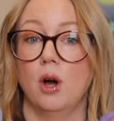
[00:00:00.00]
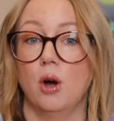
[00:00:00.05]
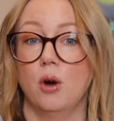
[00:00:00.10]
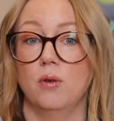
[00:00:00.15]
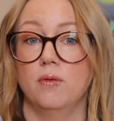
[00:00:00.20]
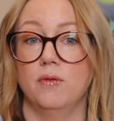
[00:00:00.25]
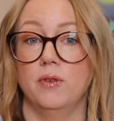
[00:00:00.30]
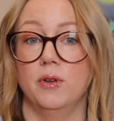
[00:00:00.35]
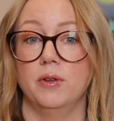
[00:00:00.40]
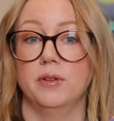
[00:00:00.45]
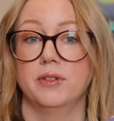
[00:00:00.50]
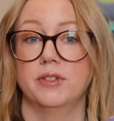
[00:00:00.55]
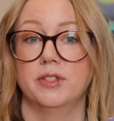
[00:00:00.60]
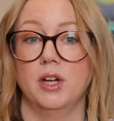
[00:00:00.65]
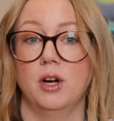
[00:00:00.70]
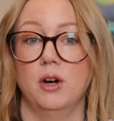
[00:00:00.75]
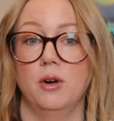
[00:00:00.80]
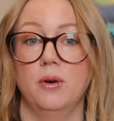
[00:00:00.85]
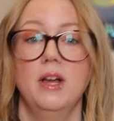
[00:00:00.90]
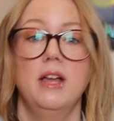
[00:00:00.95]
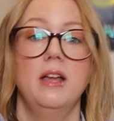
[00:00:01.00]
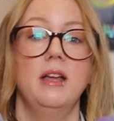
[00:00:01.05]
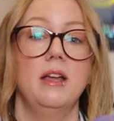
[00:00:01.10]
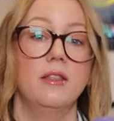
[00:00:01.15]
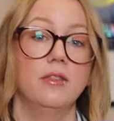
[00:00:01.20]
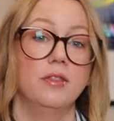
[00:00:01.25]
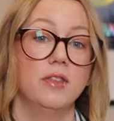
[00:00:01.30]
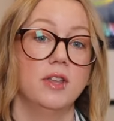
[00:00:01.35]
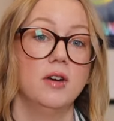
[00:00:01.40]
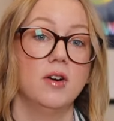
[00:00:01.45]
oval. So
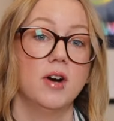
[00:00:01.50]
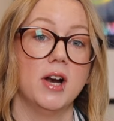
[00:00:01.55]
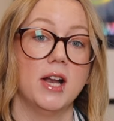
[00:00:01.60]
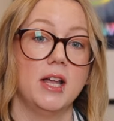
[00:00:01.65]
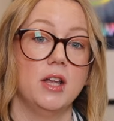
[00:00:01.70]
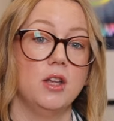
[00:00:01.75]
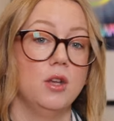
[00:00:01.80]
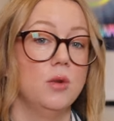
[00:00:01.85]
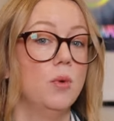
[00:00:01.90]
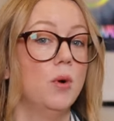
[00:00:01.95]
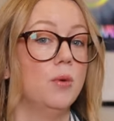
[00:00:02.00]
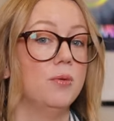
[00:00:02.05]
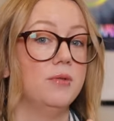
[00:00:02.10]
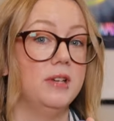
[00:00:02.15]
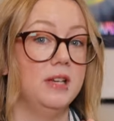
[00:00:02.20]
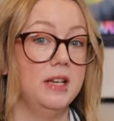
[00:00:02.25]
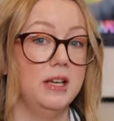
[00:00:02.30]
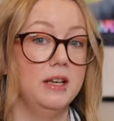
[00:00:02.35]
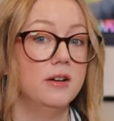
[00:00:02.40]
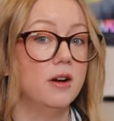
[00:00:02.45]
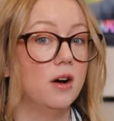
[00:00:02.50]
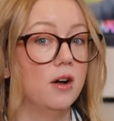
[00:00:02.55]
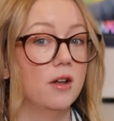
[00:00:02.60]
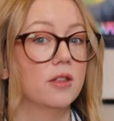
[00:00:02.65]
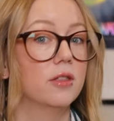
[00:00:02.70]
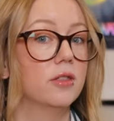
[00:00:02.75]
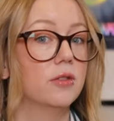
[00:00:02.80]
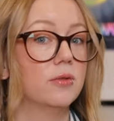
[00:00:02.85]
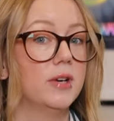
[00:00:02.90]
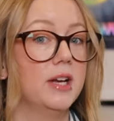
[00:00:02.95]
in theory, you won't need
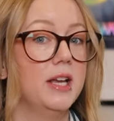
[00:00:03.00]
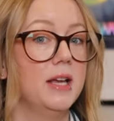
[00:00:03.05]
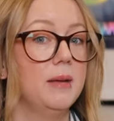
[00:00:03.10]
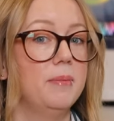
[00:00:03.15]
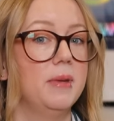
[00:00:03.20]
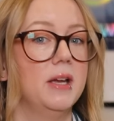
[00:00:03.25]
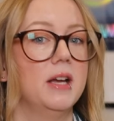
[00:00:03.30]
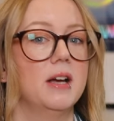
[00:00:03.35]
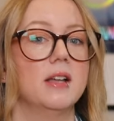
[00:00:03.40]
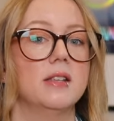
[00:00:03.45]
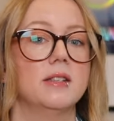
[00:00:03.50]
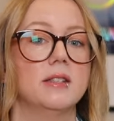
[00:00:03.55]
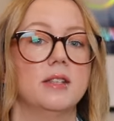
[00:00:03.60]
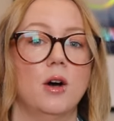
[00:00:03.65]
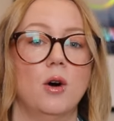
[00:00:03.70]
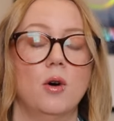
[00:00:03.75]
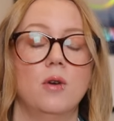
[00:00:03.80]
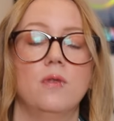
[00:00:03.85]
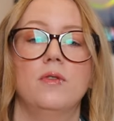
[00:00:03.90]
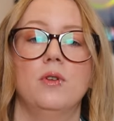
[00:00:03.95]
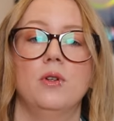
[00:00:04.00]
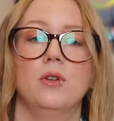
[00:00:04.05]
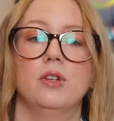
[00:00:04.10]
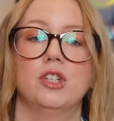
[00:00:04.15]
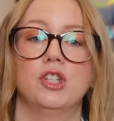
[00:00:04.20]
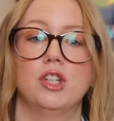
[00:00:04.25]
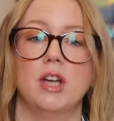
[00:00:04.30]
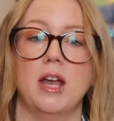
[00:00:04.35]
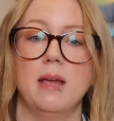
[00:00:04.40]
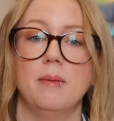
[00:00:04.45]
all three because the oval
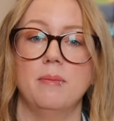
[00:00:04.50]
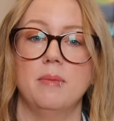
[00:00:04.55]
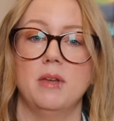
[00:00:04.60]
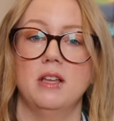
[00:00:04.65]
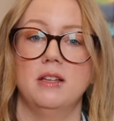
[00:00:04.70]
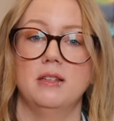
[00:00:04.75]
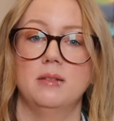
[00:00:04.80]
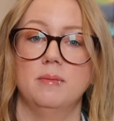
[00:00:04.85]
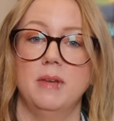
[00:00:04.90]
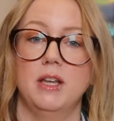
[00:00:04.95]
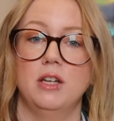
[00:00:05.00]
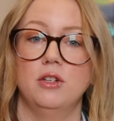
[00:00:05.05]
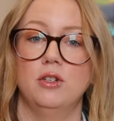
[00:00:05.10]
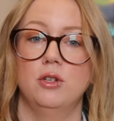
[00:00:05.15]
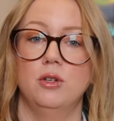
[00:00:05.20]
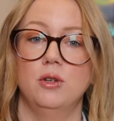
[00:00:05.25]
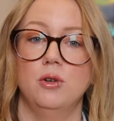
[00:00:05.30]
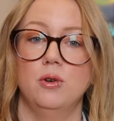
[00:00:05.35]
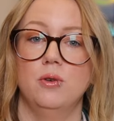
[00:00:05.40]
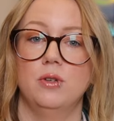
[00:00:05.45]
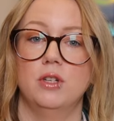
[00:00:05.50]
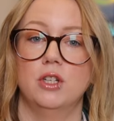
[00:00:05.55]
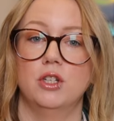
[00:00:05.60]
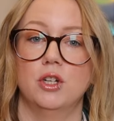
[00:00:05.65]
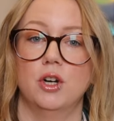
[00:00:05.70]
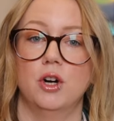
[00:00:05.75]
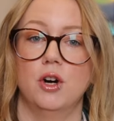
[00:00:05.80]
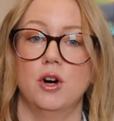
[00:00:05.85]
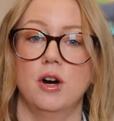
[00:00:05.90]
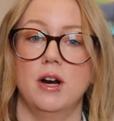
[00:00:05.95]
shape is meant to
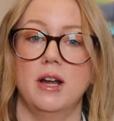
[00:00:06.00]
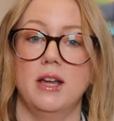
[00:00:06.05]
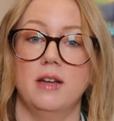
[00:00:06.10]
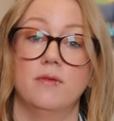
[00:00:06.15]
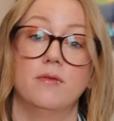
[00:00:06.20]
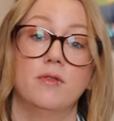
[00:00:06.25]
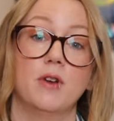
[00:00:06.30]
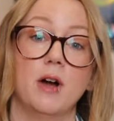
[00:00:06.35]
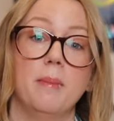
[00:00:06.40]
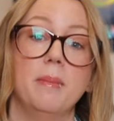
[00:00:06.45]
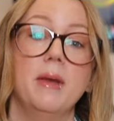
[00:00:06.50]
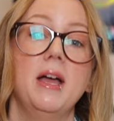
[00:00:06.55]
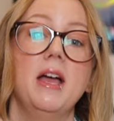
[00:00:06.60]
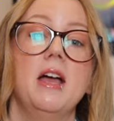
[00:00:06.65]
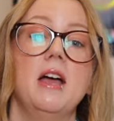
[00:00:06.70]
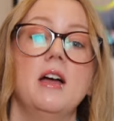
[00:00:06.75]
deter it from